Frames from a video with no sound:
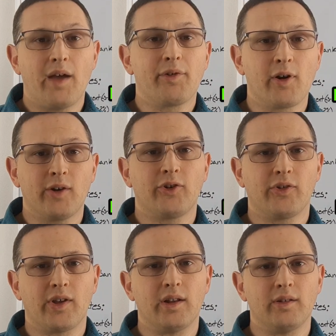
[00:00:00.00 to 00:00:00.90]
If you're
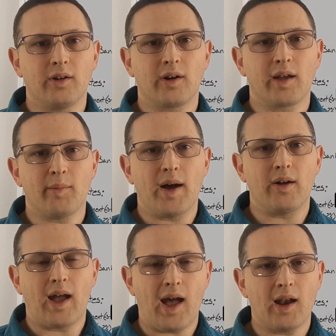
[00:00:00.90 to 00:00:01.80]
interested in learning
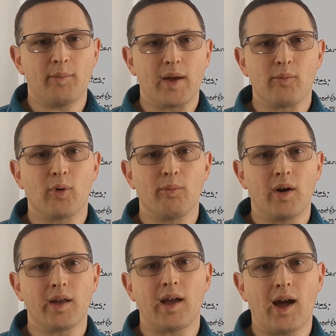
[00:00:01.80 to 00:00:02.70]
about how to make more
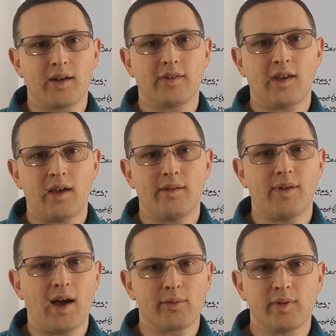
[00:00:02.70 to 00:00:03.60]
money, how to
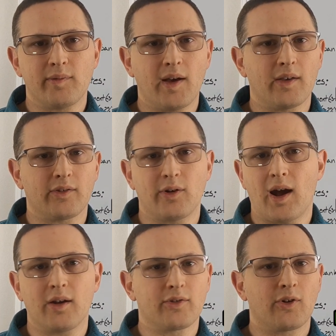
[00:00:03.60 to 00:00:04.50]
save, how to invest, or
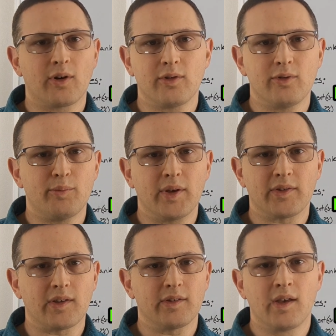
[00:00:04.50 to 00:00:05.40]
how to start a new
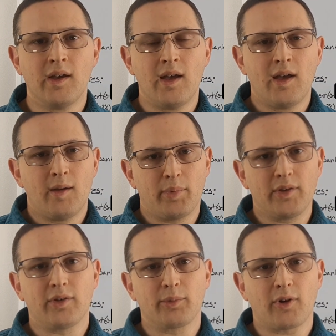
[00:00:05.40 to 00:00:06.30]
business,
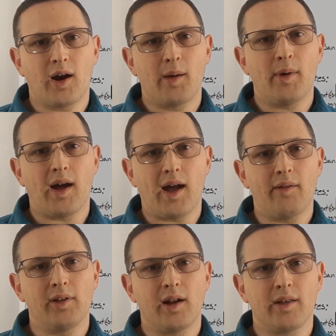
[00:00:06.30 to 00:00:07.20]
please subscribe. I
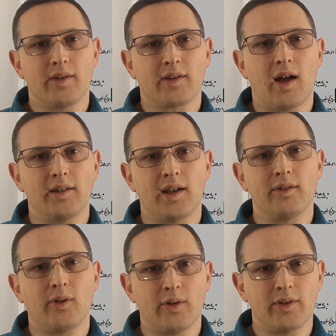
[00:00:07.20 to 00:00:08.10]
have a lot of this
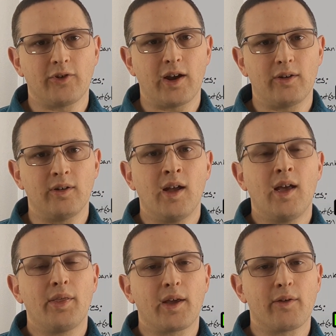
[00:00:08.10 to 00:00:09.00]
content on the channel.
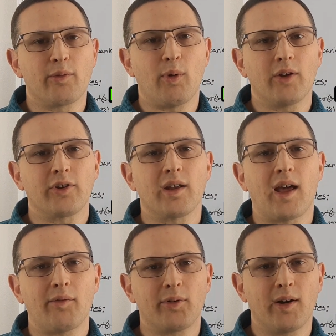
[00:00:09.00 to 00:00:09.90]
Thank you for watching
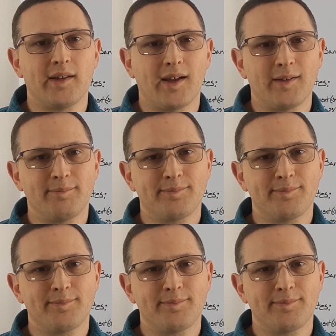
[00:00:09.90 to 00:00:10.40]
and have a great day.